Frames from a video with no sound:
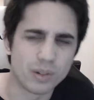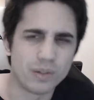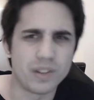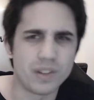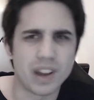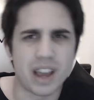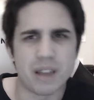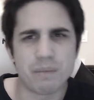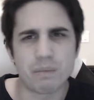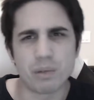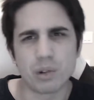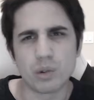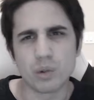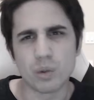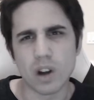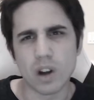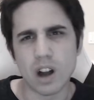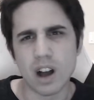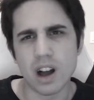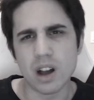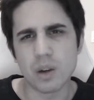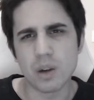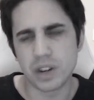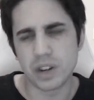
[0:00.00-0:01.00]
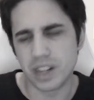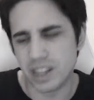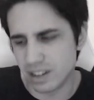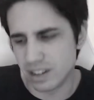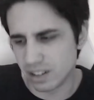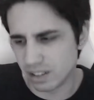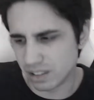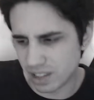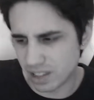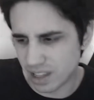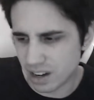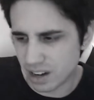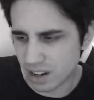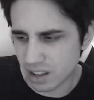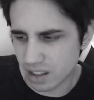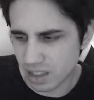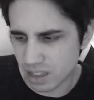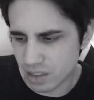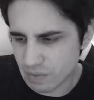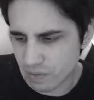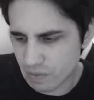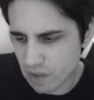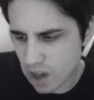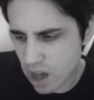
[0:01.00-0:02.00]
Nightblue wrong when he deleted
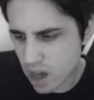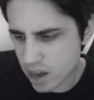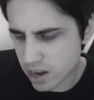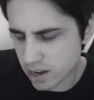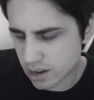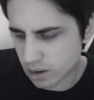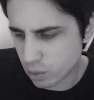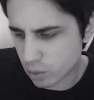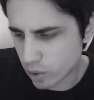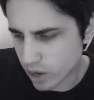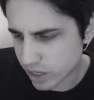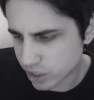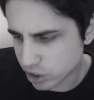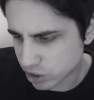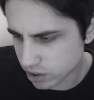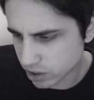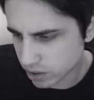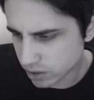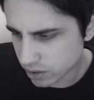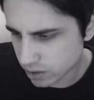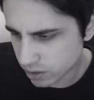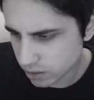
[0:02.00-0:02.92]
the VOD in question?